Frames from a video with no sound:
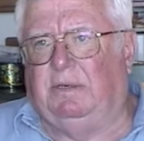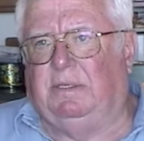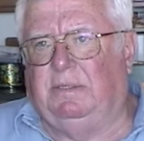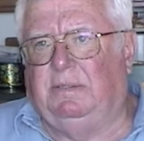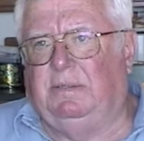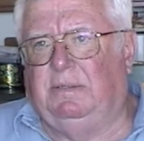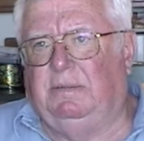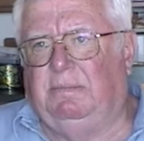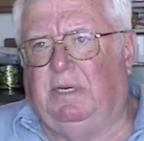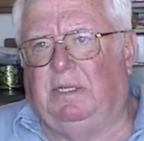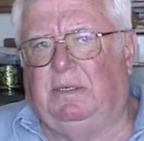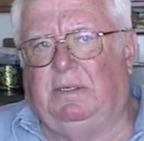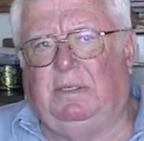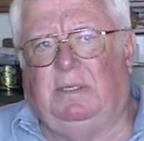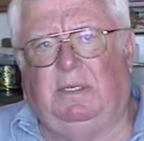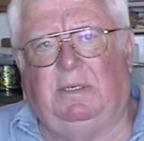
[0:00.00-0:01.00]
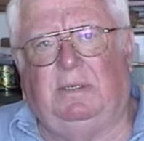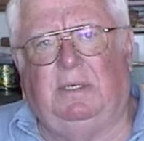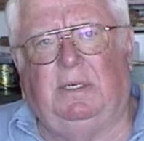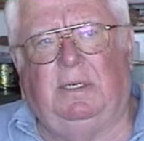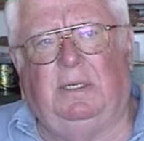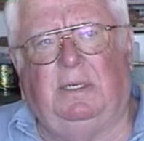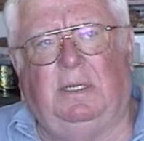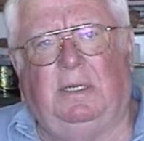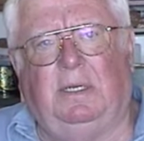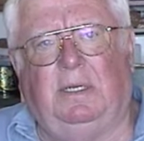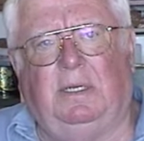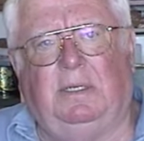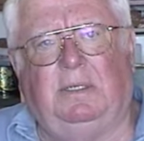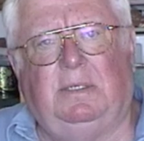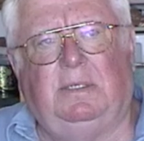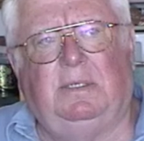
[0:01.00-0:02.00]
Mary's mother, mm-hmm. and
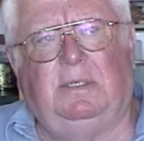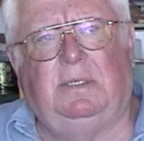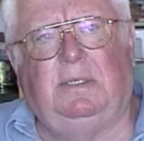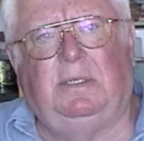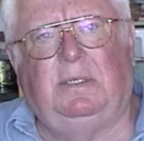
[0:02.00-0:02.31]
uh,